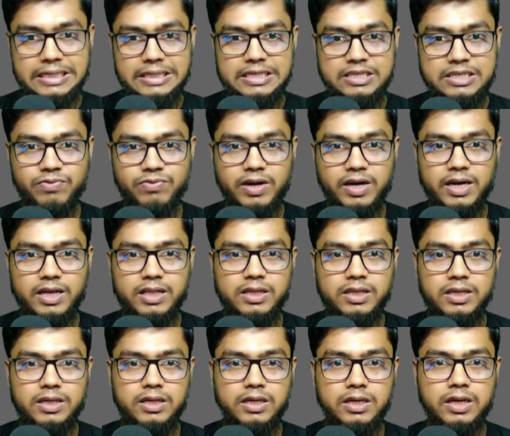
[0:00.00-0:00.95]
this
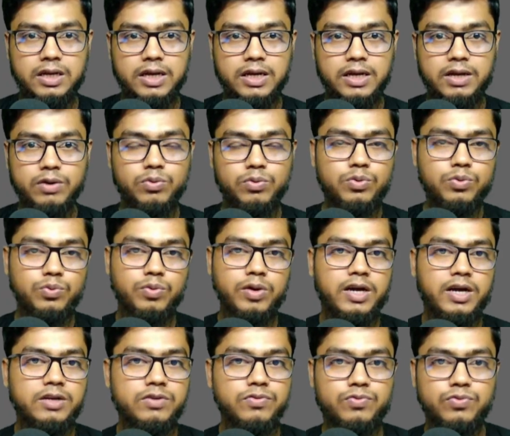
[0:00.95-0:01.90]
file, and I will
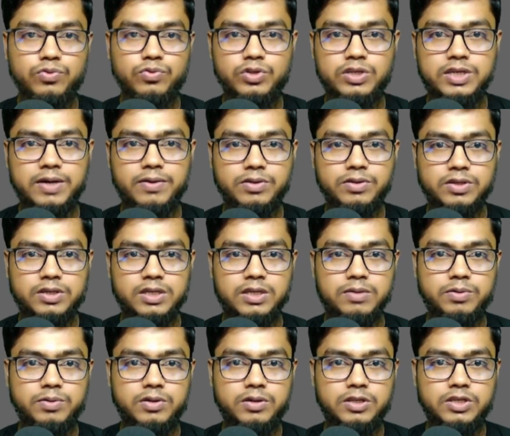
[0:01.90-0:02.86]
write full JavaScript.